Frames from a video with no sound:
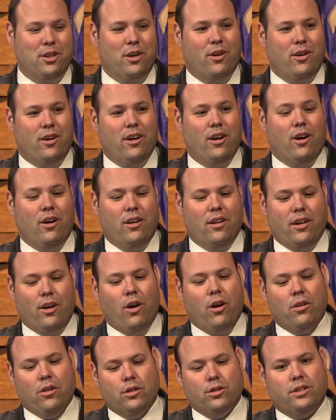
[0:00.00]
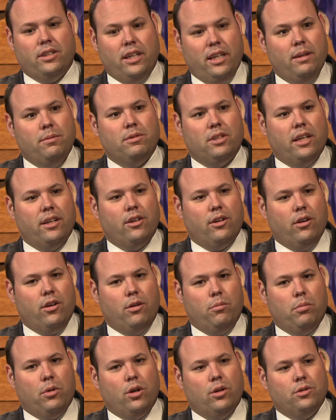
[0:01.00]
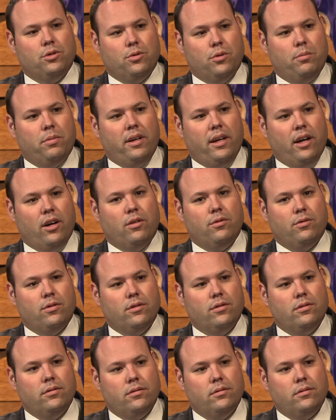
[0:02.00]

hurt at all. And all those teams getting to go to bowls will be helpful.